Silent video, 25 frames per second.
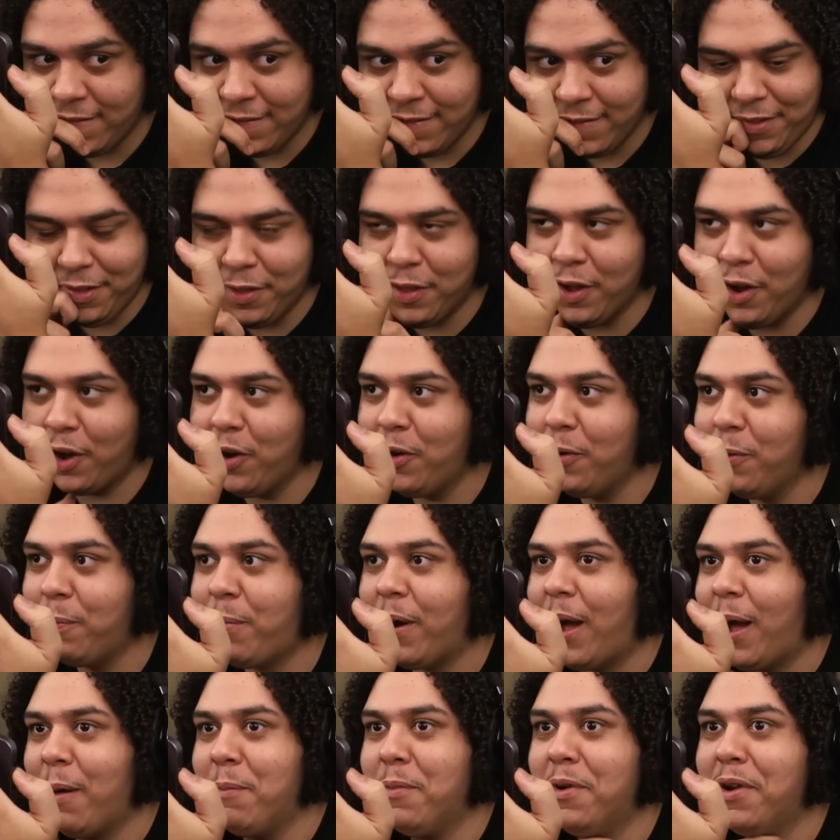No, but
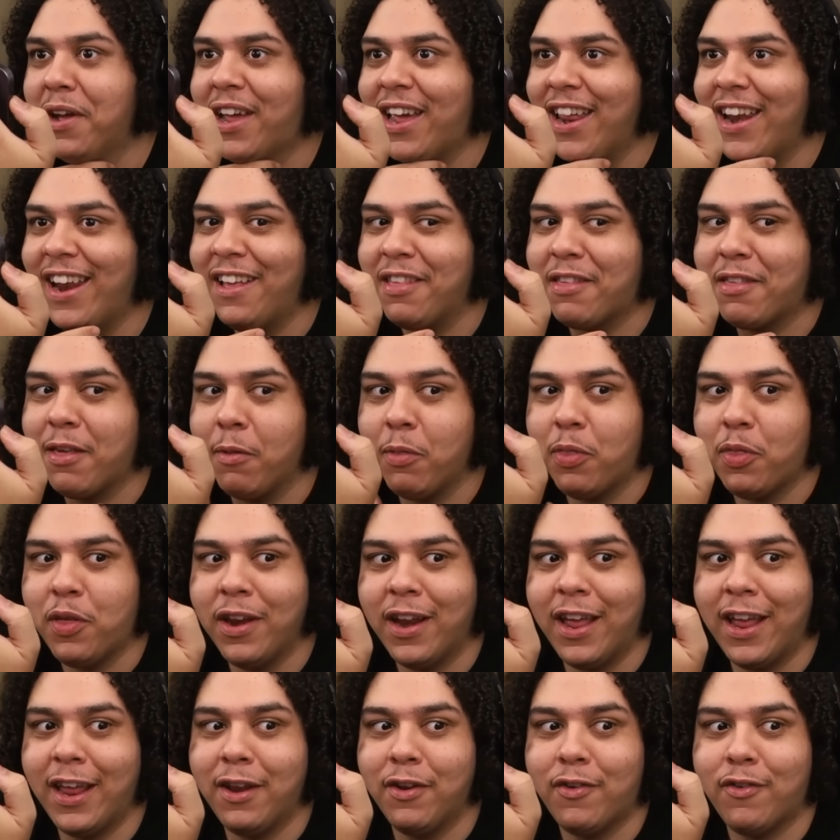I'm looking at something
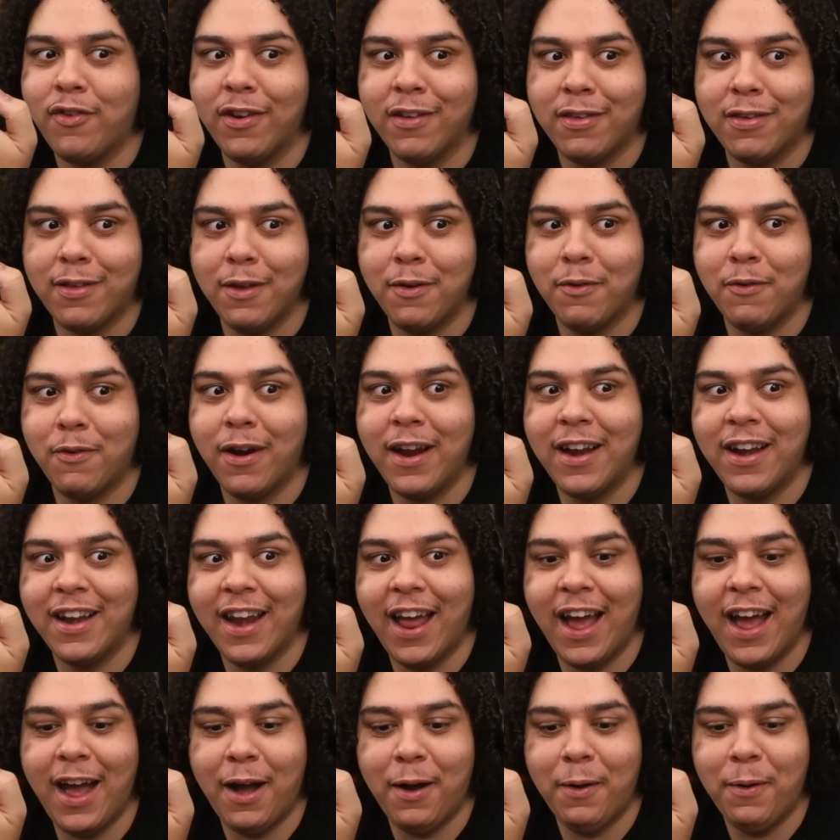interesting right
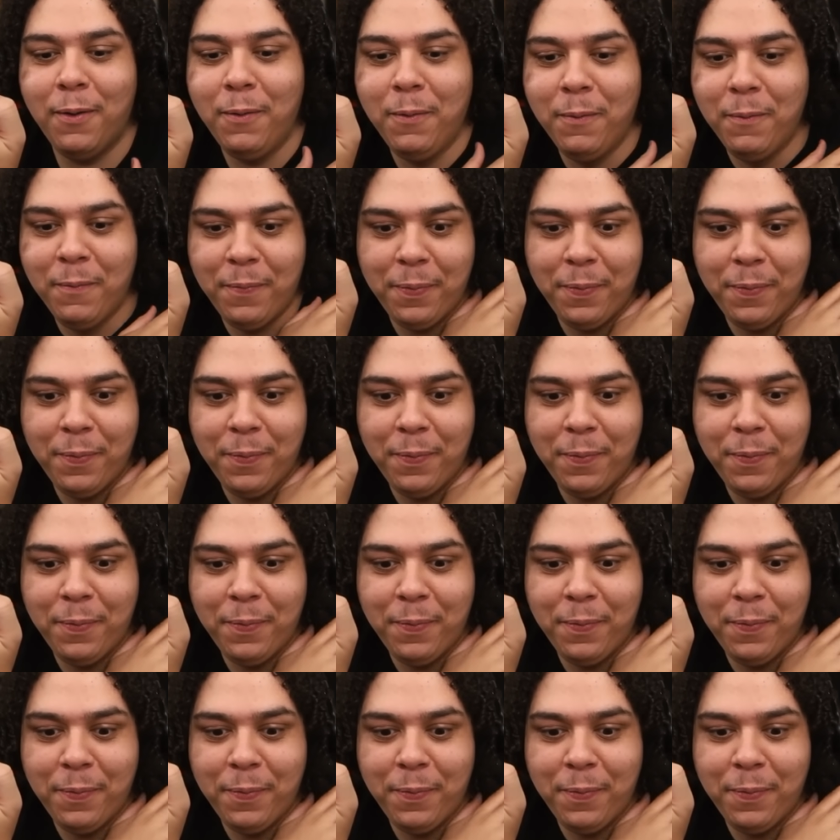now.